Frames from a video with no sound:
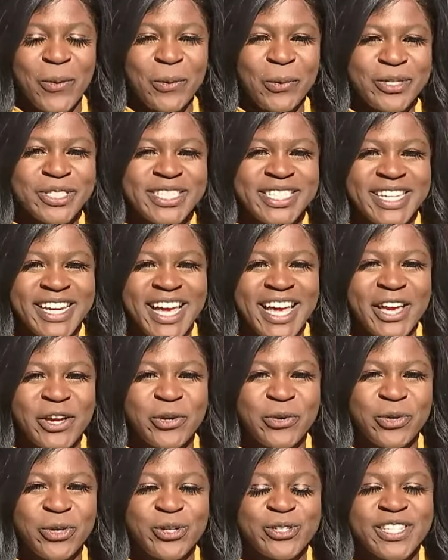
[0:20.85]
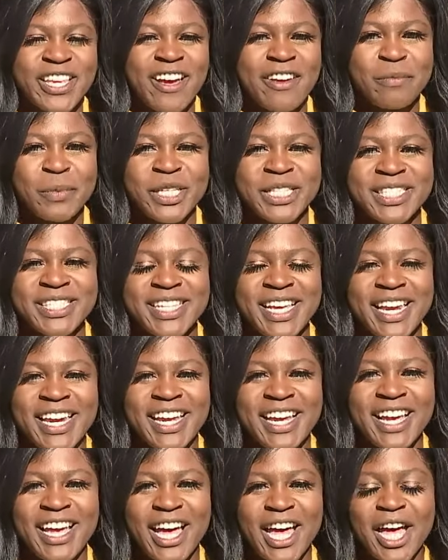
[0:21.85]
Well, today crews have been
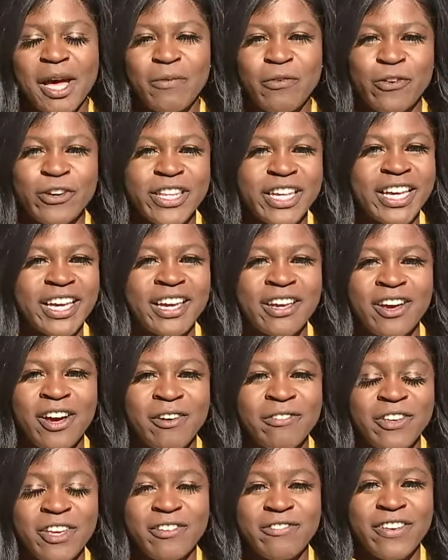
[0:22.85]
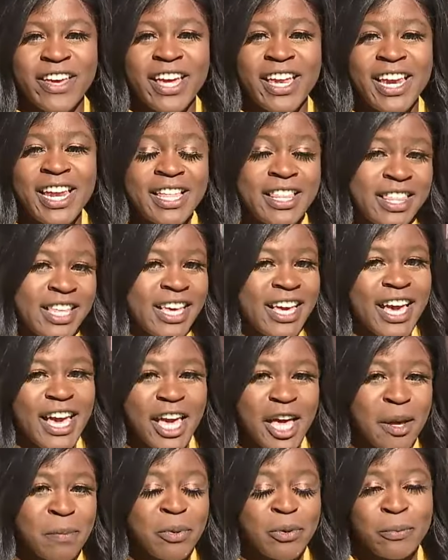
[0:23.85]
setting up for the kickoff event, the
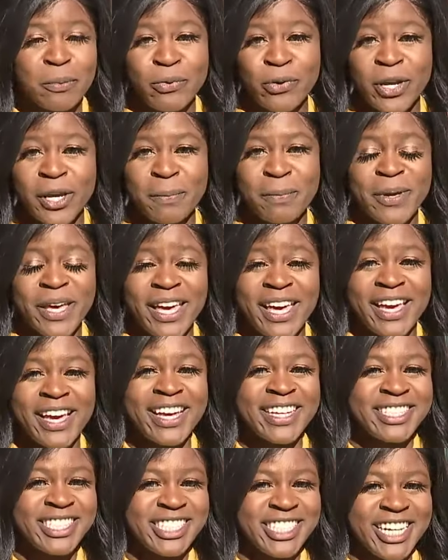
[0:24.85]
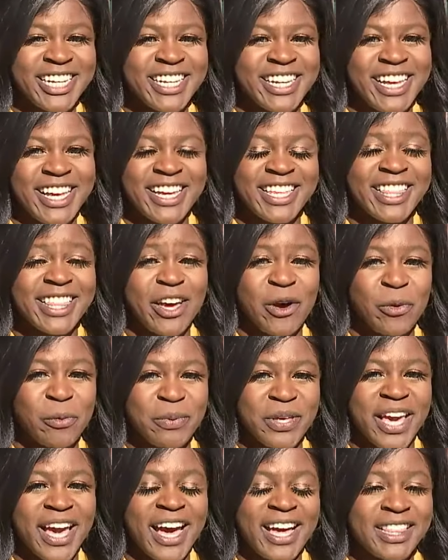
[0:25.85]
Amp Pre-Pig Shindig, that will
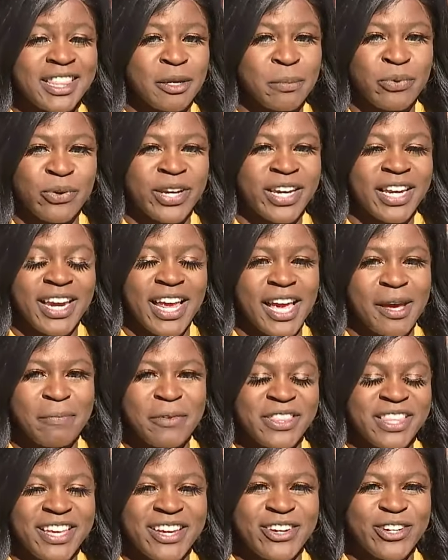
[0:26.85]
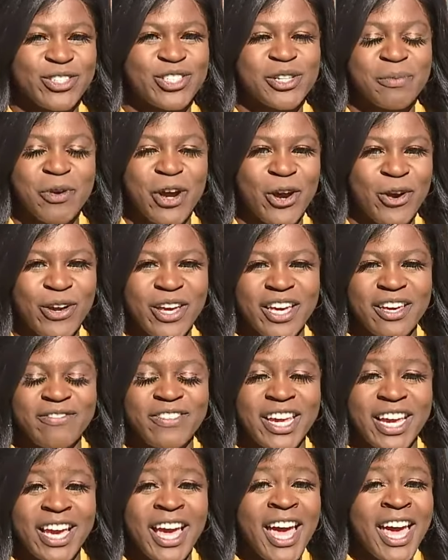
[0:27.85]
be at the Breeden Amphitheater tomorrow
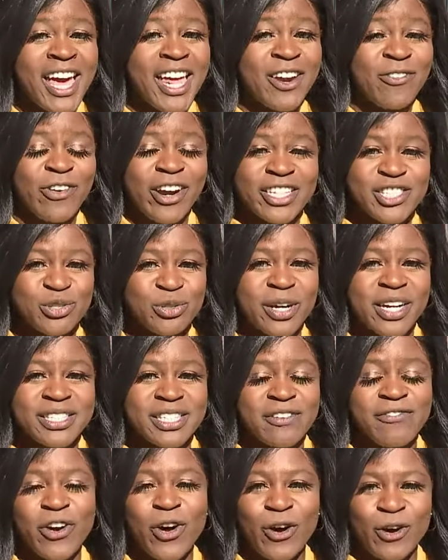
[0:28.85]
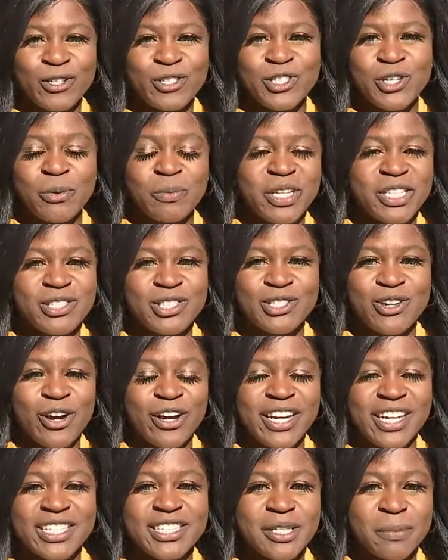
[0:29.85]
evening. And restaurants have also been
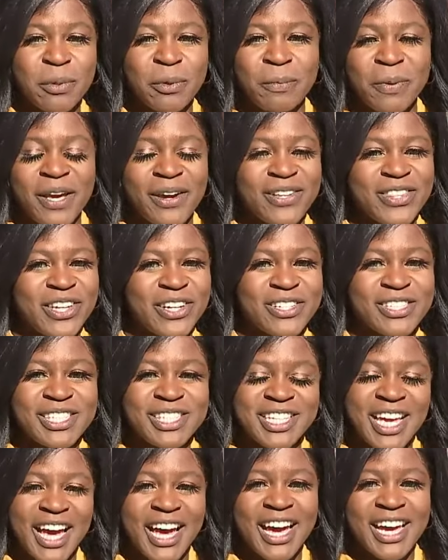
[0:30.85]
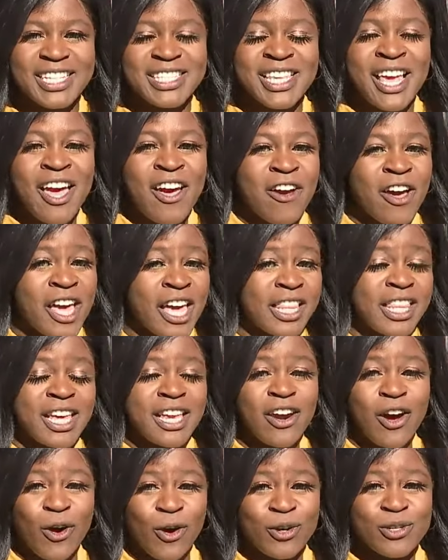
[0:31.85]
starting to prepare their sides and
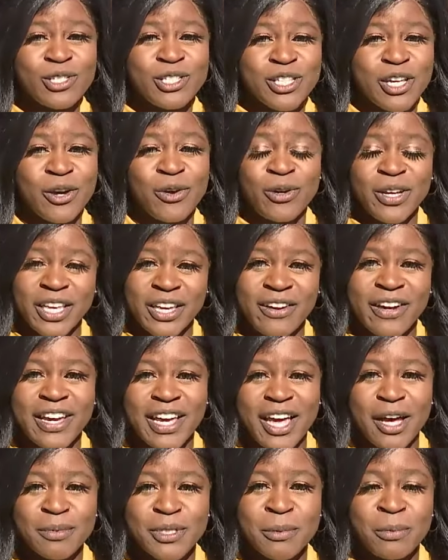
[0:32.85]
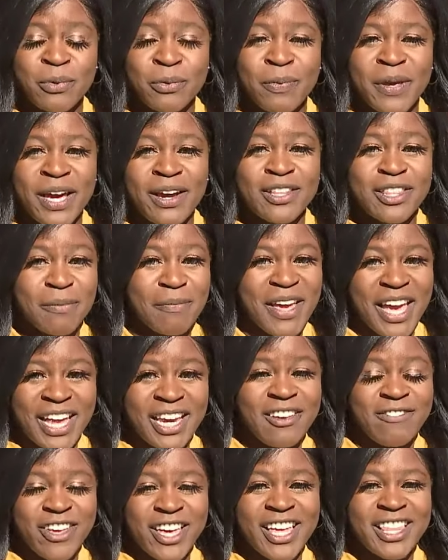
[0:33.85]
then also gearing up to prepare the main
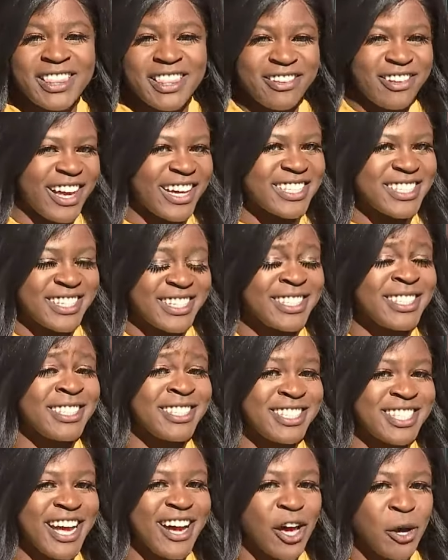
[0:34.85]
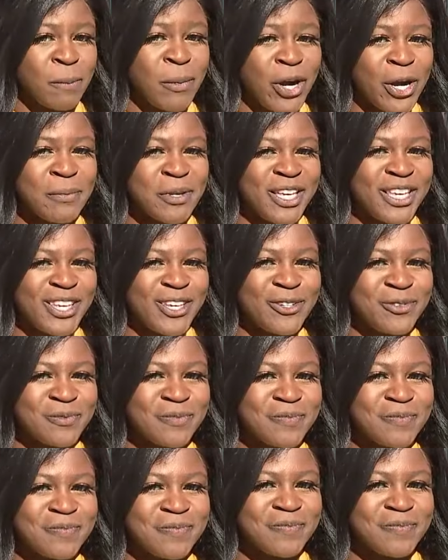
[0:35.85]
event, the Lexington-style barbecue. It's